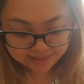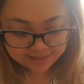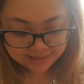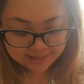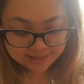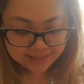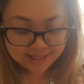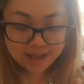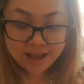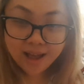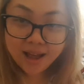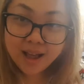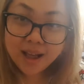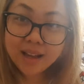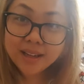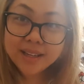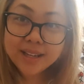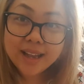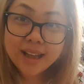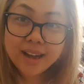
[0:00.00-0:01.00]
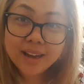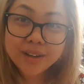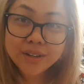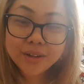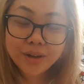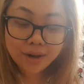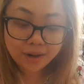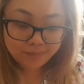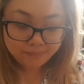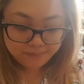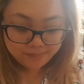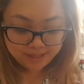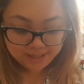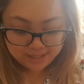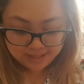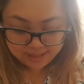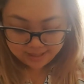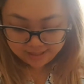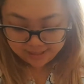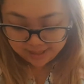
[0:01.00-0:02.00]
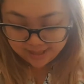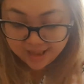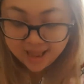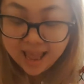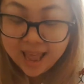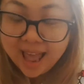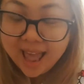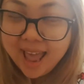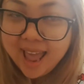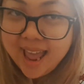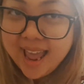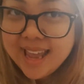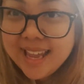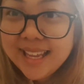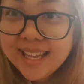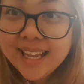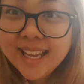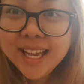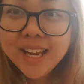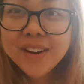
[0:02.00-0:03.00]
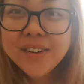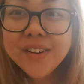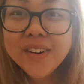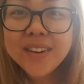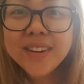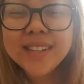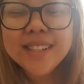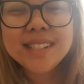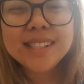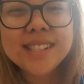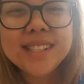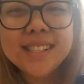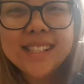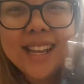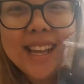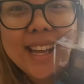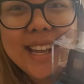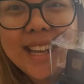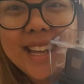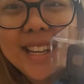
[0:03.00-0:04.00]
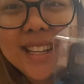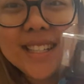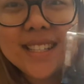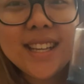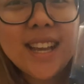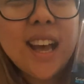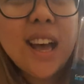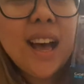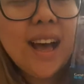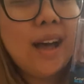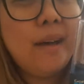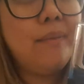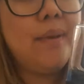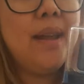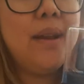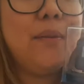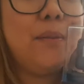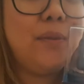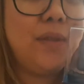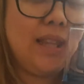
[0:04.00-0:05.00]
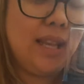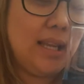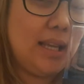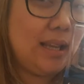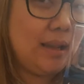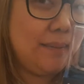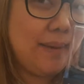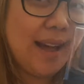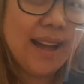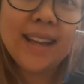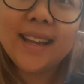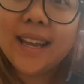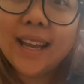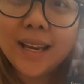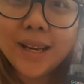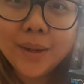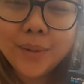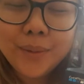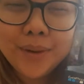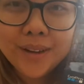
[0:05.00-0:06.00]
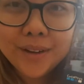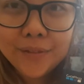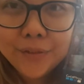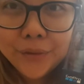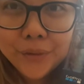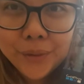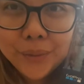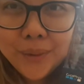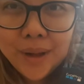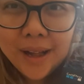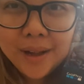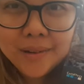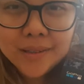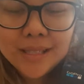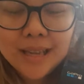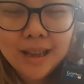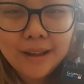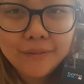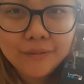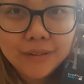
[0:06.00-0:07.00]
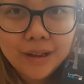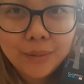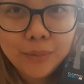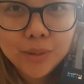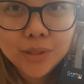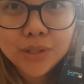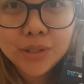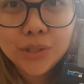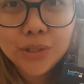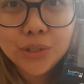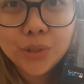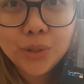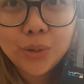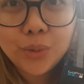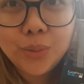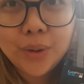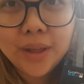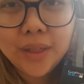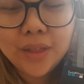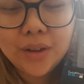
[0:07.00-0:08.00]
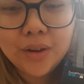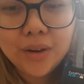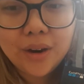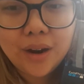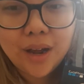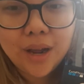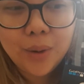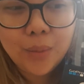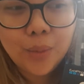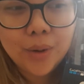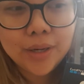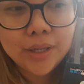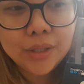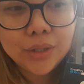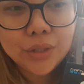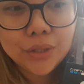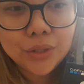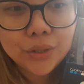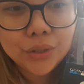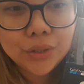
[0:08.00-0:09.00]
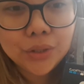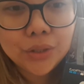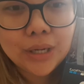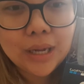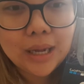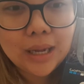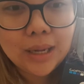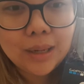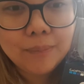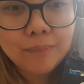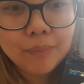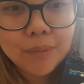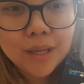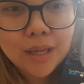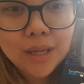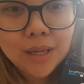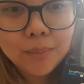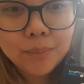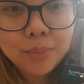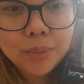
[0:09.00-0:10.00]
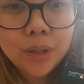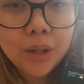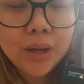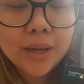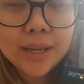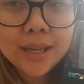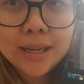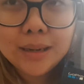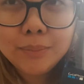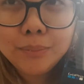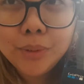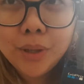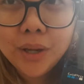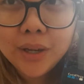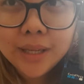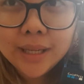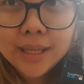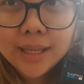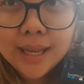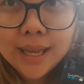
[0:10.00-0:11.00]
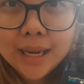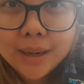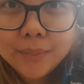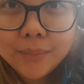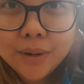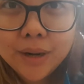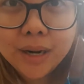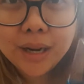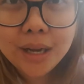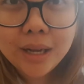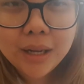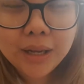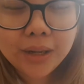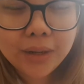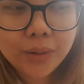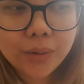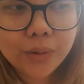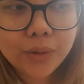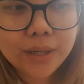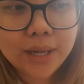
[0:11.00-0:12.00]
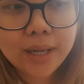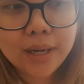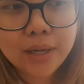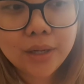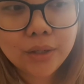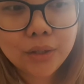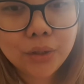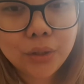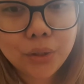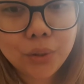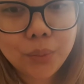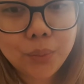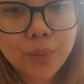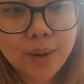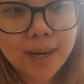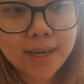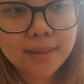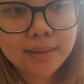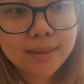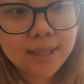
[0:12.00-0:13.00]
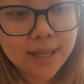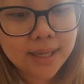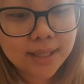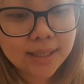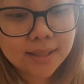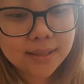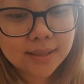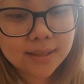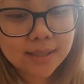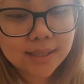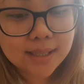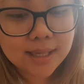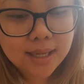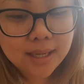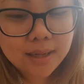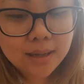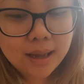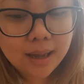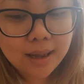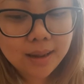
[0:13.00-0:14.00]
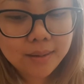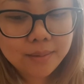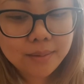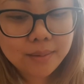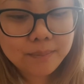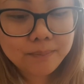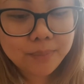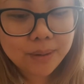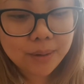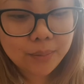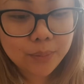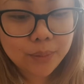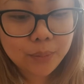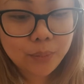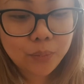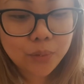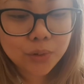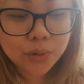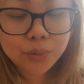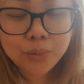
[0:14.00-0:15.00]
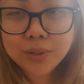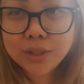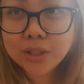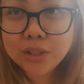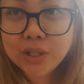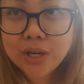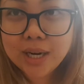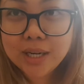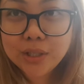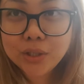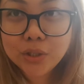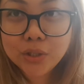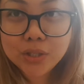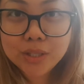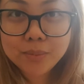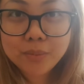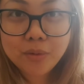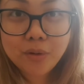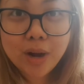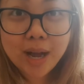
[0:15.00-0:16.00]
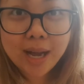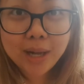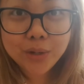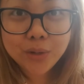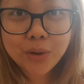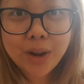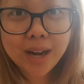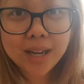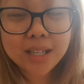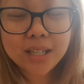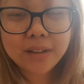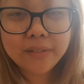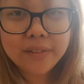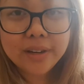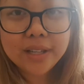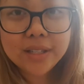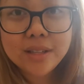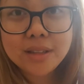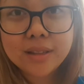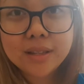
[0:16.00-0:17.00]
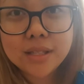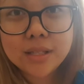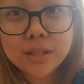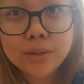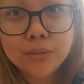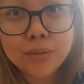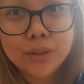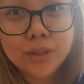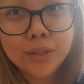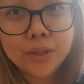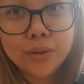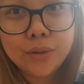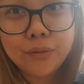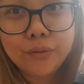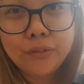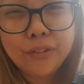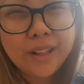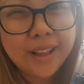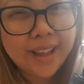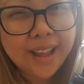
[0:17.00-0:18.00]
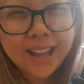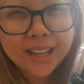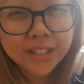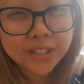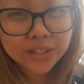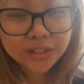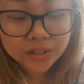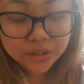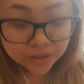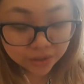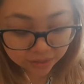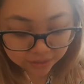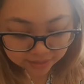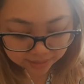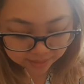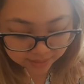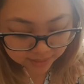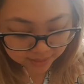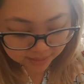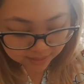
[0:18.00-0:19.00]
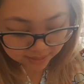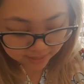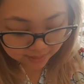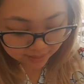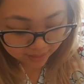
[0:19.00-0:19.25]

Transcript: this year, Cam got me a Hero 6. I've been thinking about getting one for a while because I, I wasn't sure whether I wanted to um, blog, get a blogging camera or get a new wide lens. Um, but we do want to try and do some more outdoor activities. So this is a really good for like action shots and things like